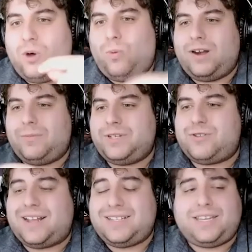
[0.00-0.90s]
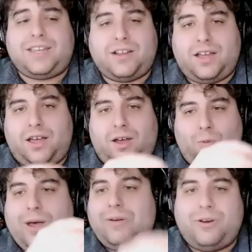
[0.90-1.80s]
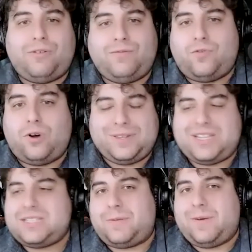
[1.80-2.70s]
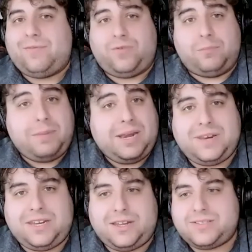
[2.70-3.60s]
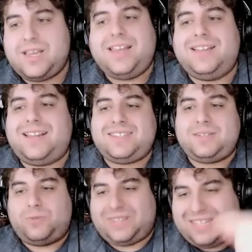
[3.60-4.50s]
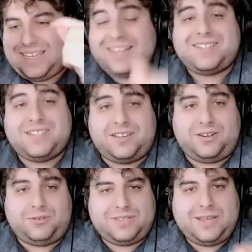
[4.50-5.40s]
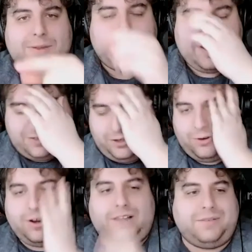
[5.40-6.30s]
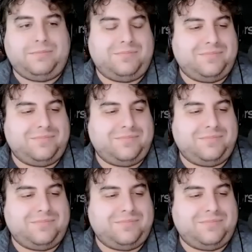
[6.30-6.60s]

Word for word: Why don't we try mm-hmm. taking a well-known format that's been around for many, many years? Let's see what the kids can do. Tell me about You're mm-hmm. On.